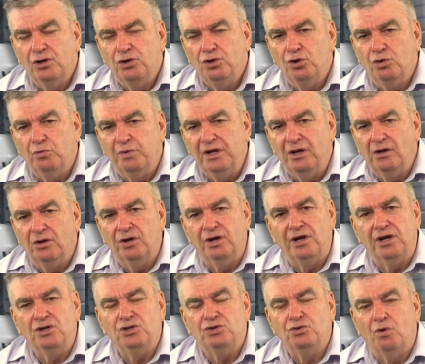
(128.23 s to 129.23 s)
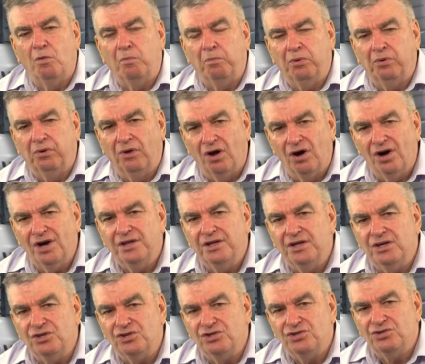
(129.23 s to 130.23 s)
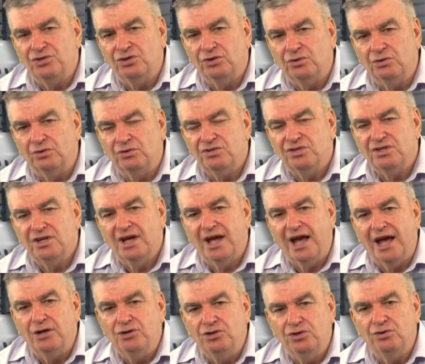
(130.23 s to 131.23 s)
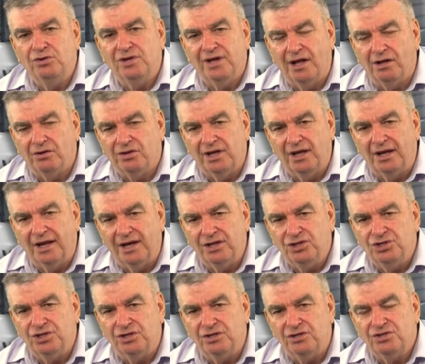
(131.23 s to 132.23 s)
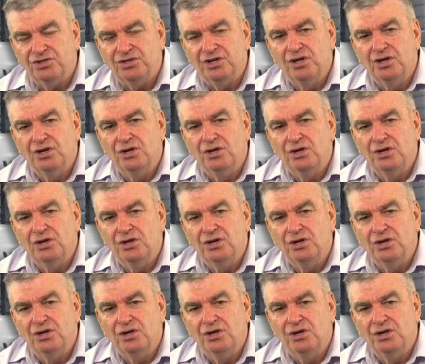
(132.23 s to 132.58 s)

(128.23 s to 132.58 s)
you'll be learning to apply these tools and do calculations,